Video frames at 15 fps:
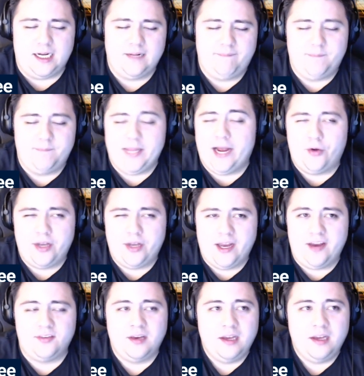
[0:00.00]

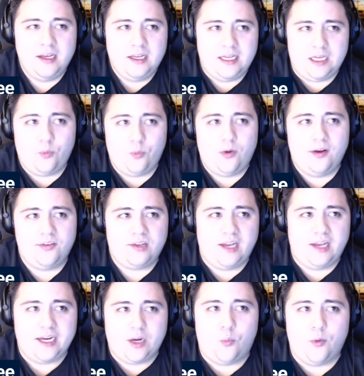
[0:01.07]
nowadays, he was
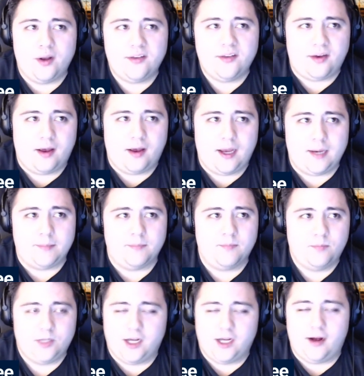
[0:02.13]
like a one-time
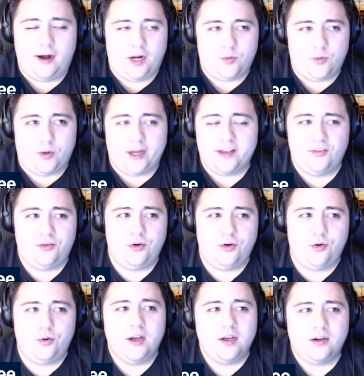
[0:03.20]
god, right? This
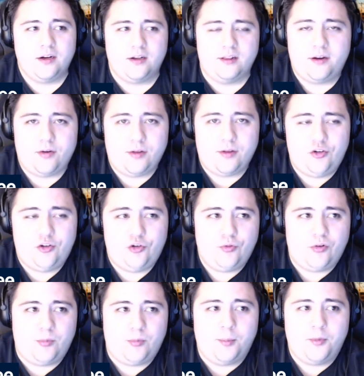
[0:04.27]
dude could literally shoot
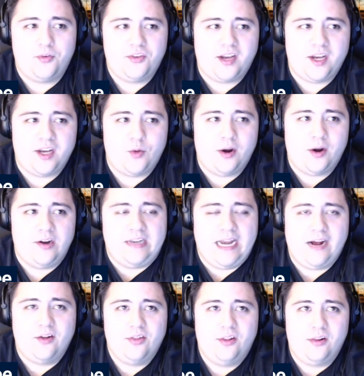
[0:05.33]
from almost anywhere
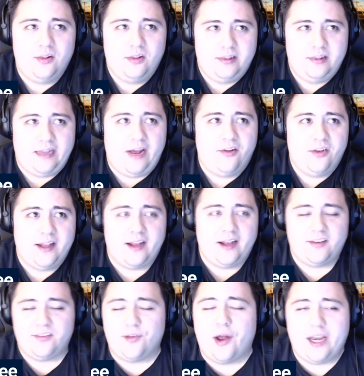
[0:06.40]
down in that
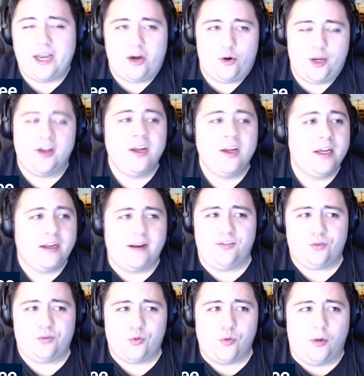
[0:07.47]
slot area and
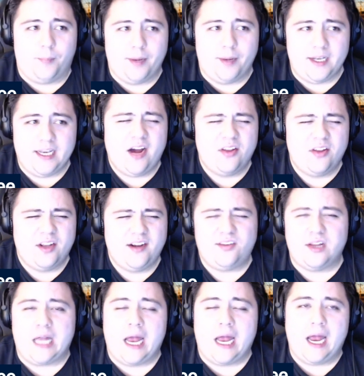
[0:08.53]
score. But now that he's
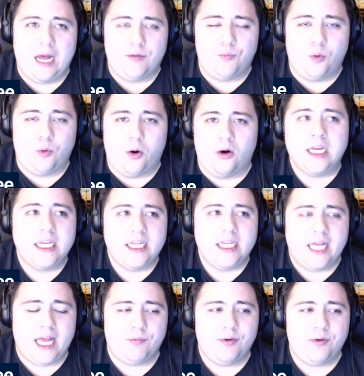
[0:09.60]
on the half wall,
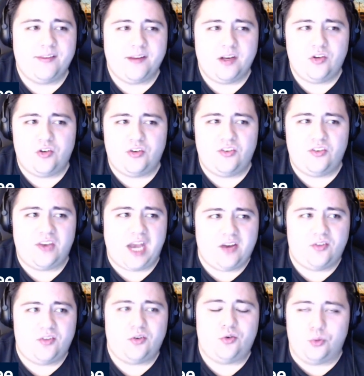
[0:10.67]
everything just
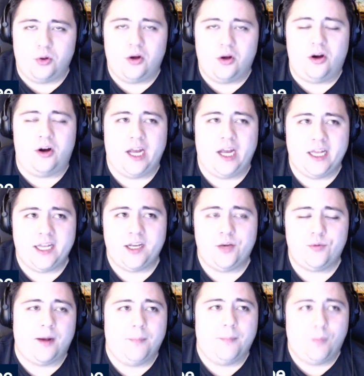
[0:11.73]
takes too long. And then you've
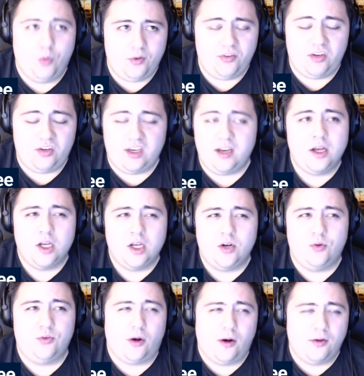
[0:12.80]
got Morrissey,
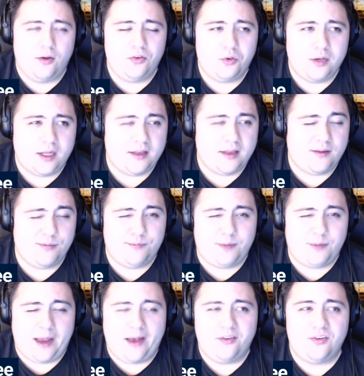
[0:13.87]
who's also not the
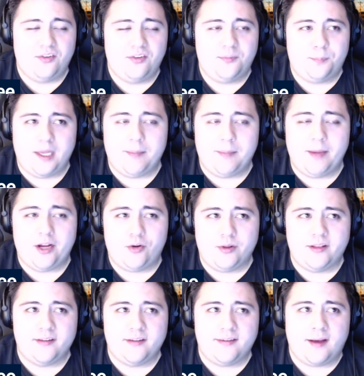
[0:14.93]
fastest playmaker
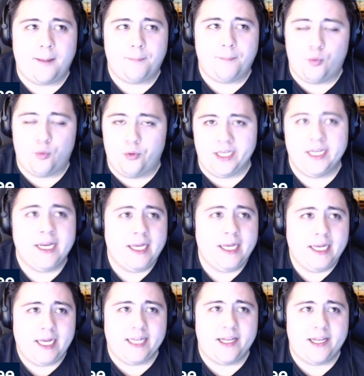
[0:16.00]
at the top point.
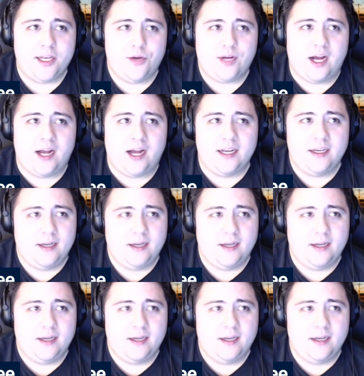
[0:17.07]
And then you've got